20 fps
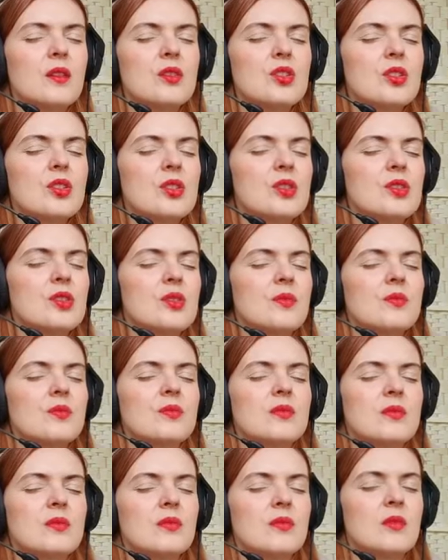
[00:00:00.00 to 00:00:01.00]
Just
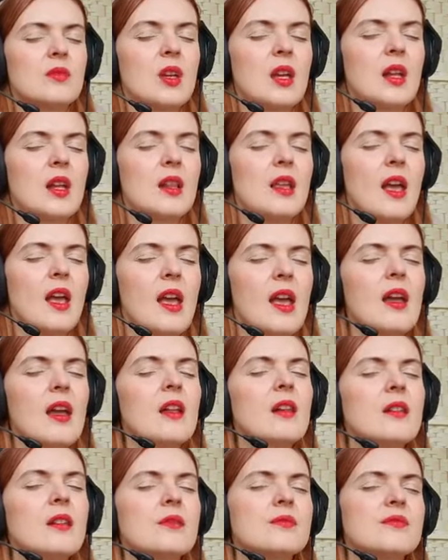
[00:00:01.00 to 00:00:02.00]

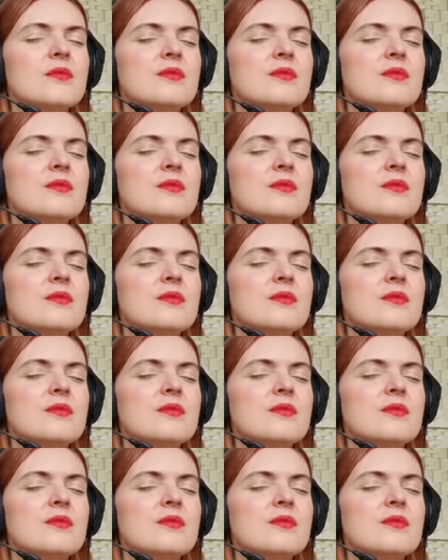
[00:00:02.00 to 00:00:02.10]
inhale.